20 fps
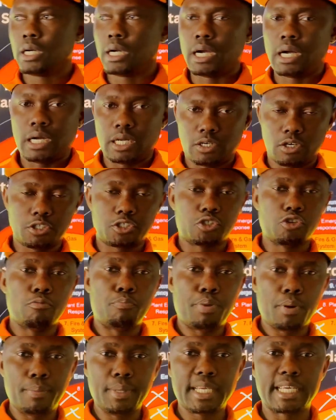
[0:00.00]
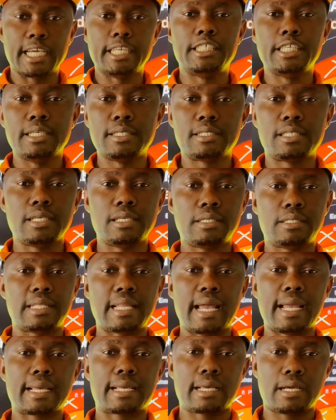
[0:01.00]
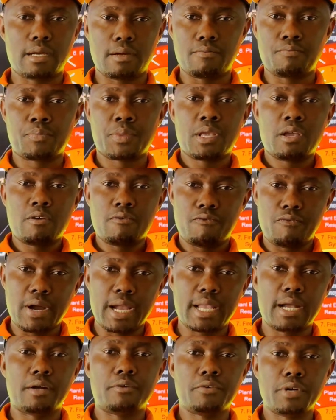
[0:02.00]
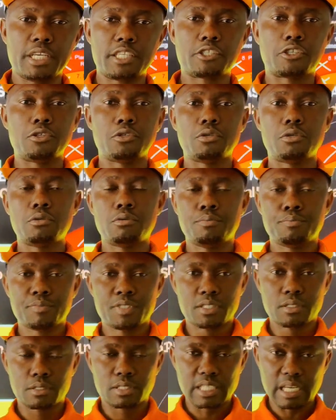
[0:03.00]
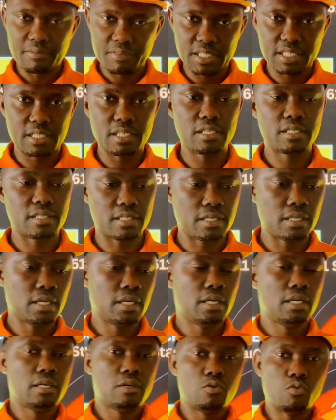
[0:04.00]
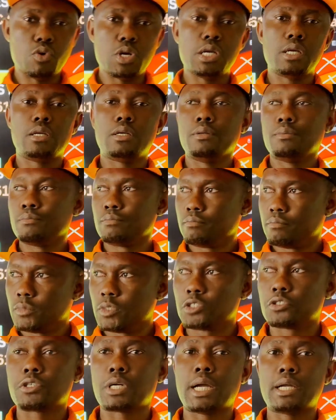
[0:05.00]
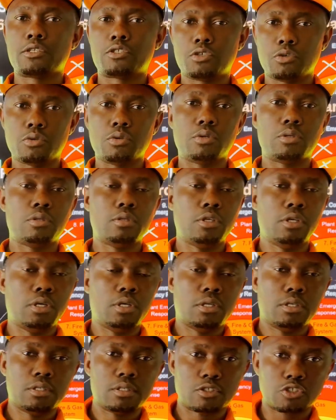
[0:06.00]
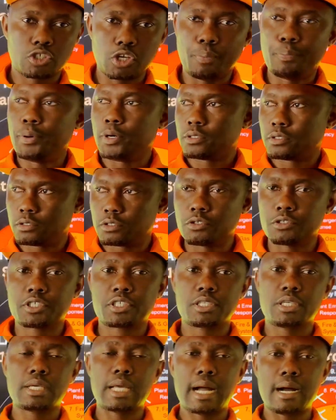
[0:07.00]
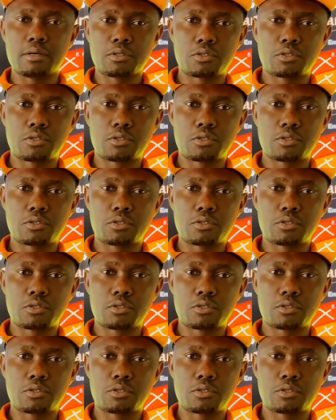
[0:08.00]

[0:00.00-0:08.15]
and also public agencies like fire and rescue services will try to support to see how